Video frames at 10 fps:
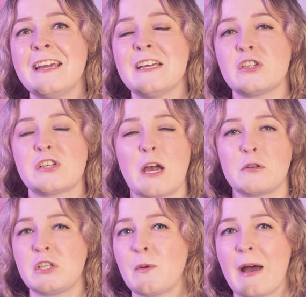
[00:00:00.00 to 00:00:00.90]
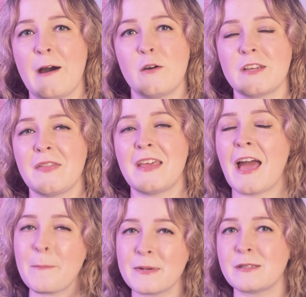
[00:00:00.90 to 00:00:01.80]
shout you out in the
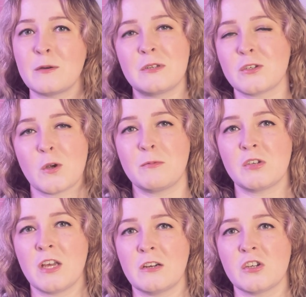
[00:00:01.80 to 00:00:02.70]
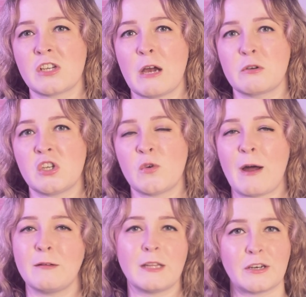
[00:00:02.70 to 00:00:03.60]
episode description or shout you
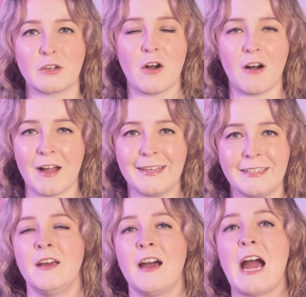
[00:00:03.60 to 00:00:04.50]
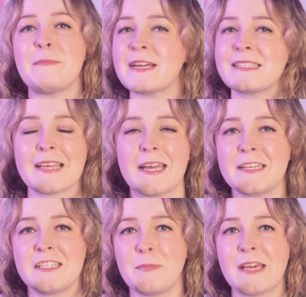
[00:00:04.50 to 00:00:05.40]
out later on. I'm
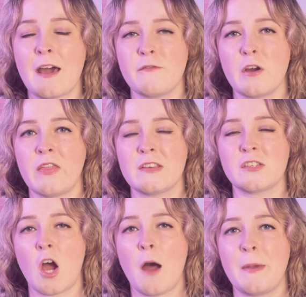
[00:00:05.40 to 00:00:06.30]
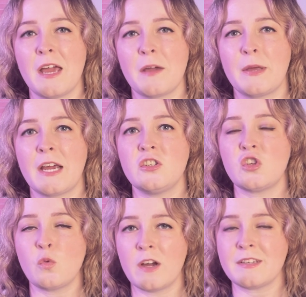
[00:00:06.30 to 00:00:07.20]
excited to be covering this topic, but I
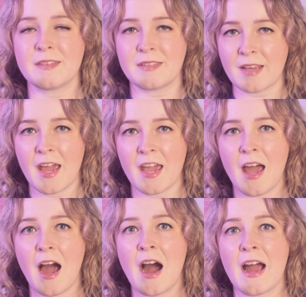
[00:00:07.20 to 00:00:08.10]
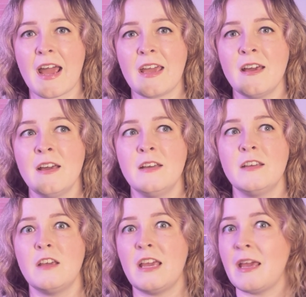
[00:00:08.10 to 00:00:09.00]
do want to say I
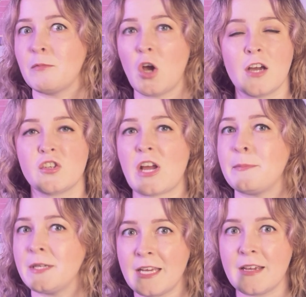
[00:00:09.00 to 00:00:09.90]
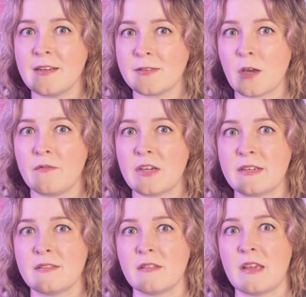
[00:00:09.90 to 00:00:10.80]
am not Japanese,
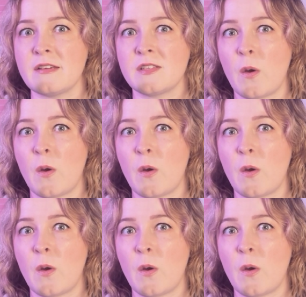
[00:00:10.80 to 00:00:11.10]
obviously, so I